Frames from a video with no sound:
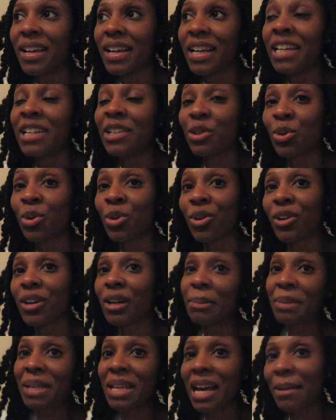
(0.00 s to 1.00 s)
and or
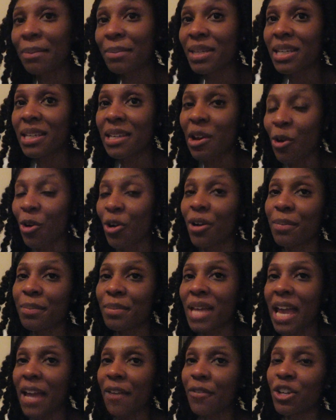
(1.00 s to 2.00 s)
a BIP or
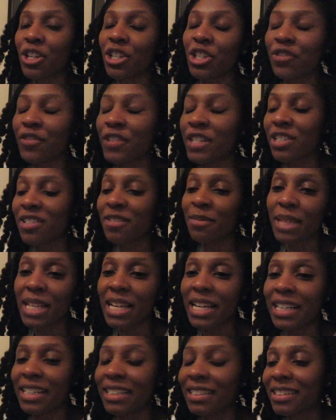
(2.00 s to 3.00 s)
behavior intervention
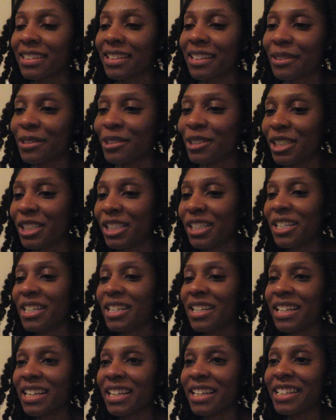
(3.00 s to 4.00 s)
plan. So,
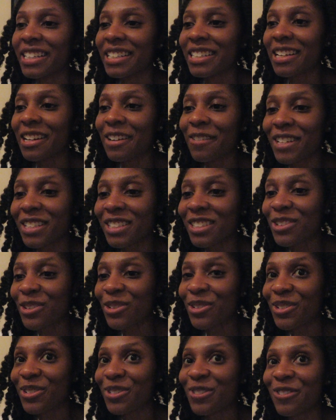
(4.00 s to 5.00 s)
and none of us
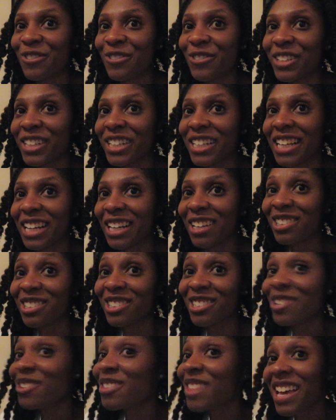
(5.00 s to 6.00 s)
know really how
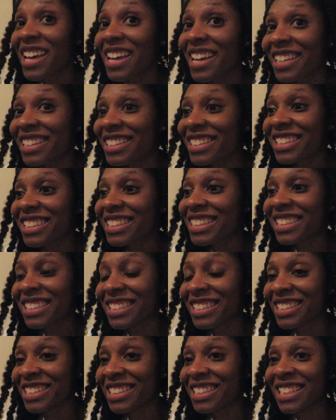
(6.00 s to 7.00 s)
to do that
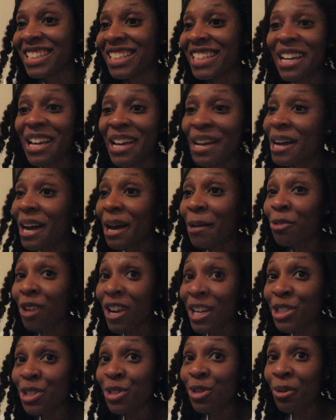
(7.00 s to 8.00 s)
because I'm
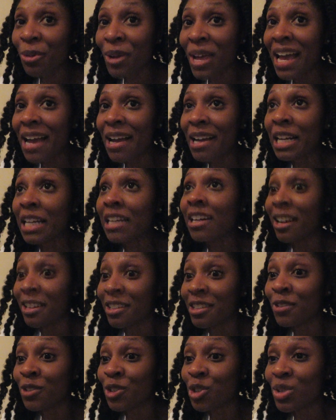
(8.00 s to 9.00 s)
quite sure we had
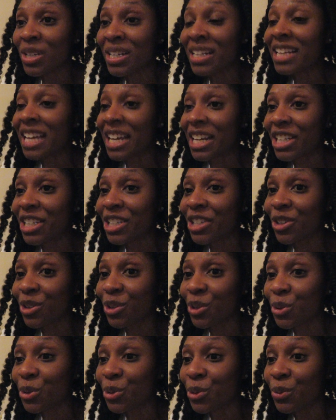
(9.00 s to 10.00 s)
lots of students last year
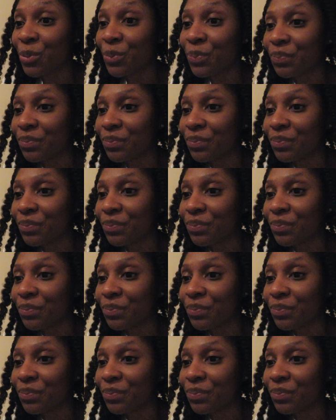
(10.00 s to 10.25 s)
who